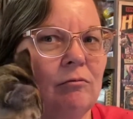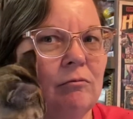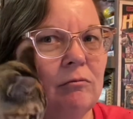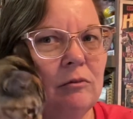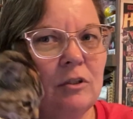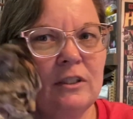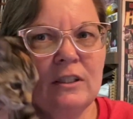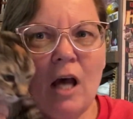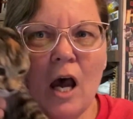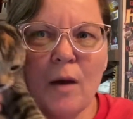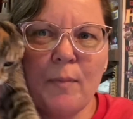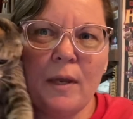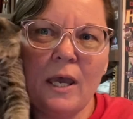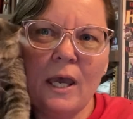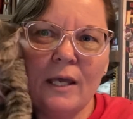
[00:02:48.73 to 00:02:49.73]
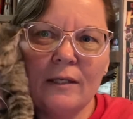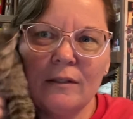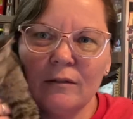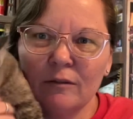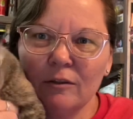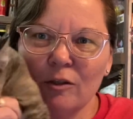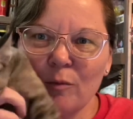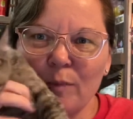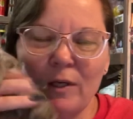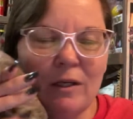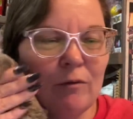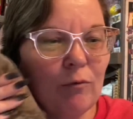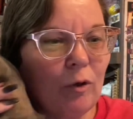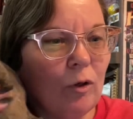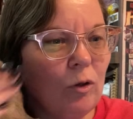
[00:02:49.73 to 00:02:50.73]
Stop it. You're being
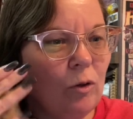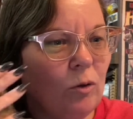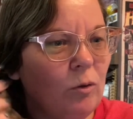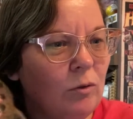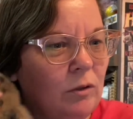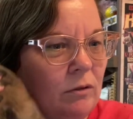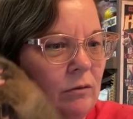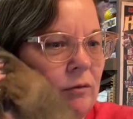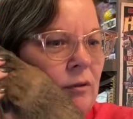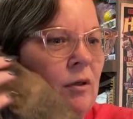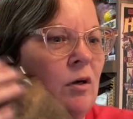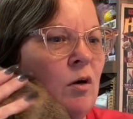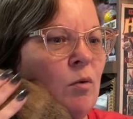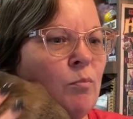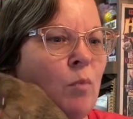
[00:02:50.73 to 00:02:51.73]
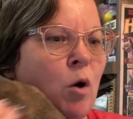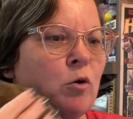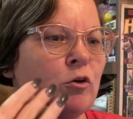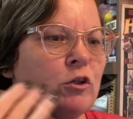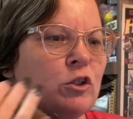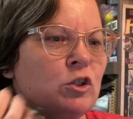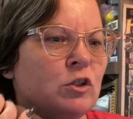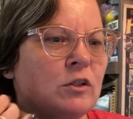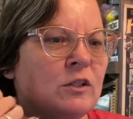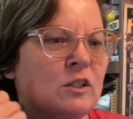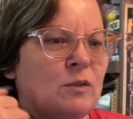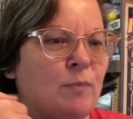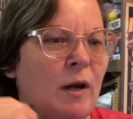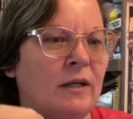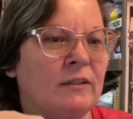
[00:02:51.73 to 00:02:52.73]
rude. Motorists should
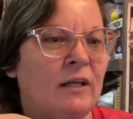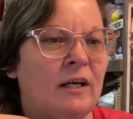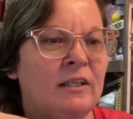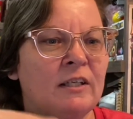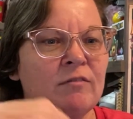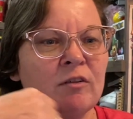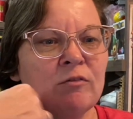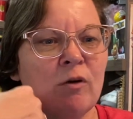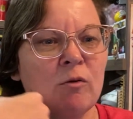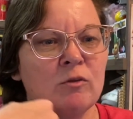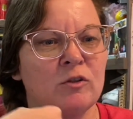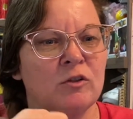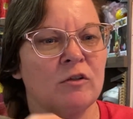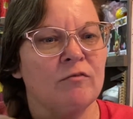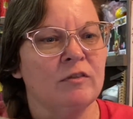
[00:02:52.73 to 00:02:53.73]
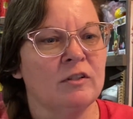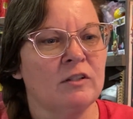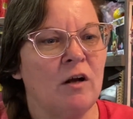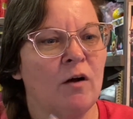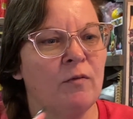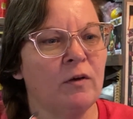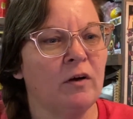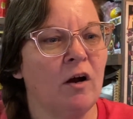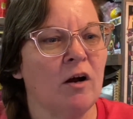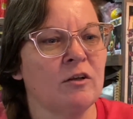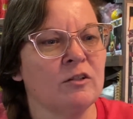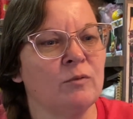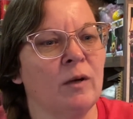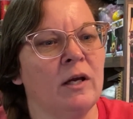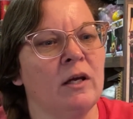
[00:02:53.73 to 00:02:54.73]
expect uneven road surface on the
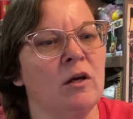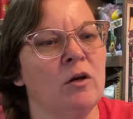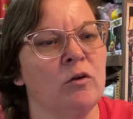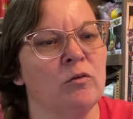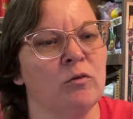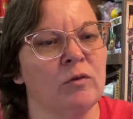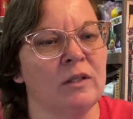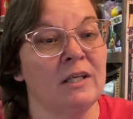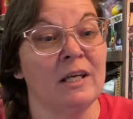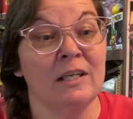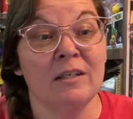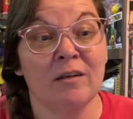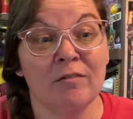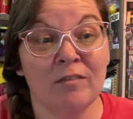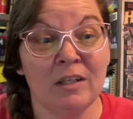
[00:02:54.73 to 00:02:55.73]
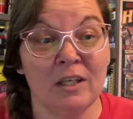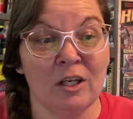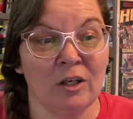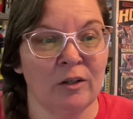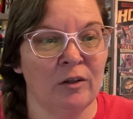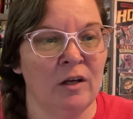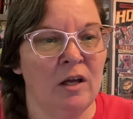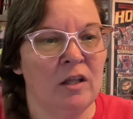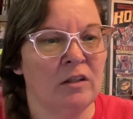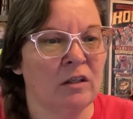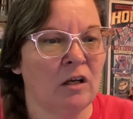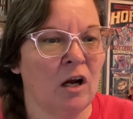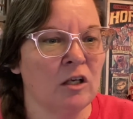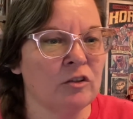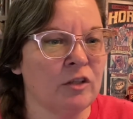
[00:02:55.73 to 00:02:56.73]
causeway through the end of the year. The
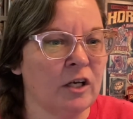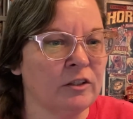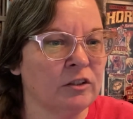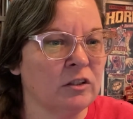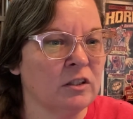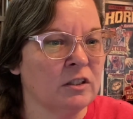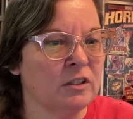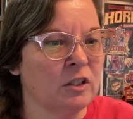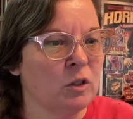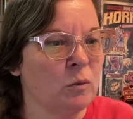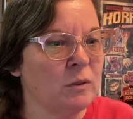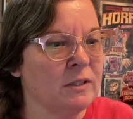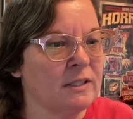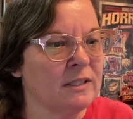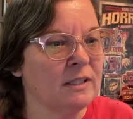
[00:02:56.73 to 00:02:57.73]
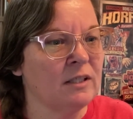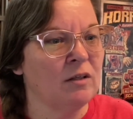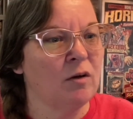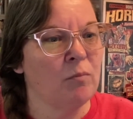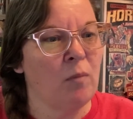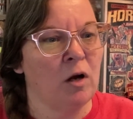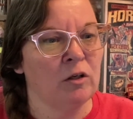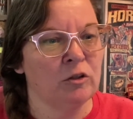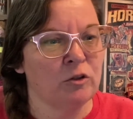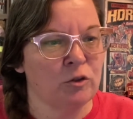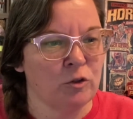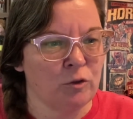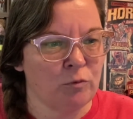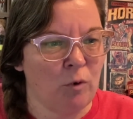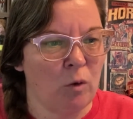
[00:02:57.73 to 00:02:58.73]
contractor continuously
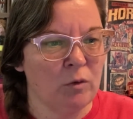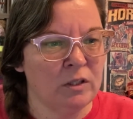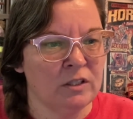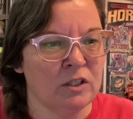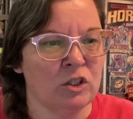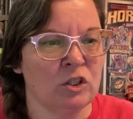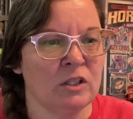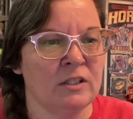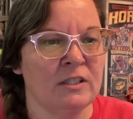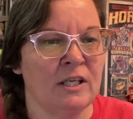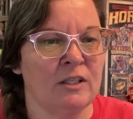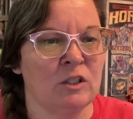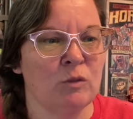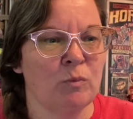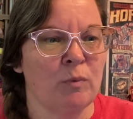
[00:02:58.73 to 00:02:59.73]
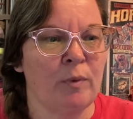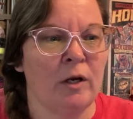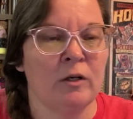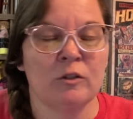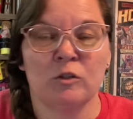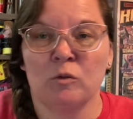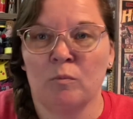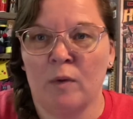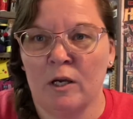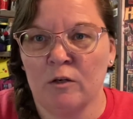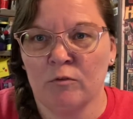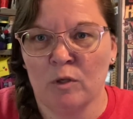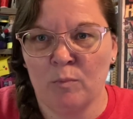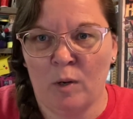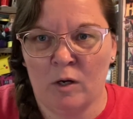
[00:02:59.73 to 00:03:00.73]
monitors road conditions and is prepared to make
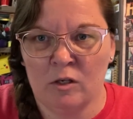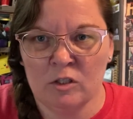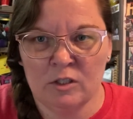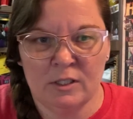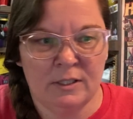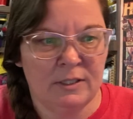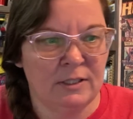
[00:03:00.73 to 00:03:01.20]
repairs as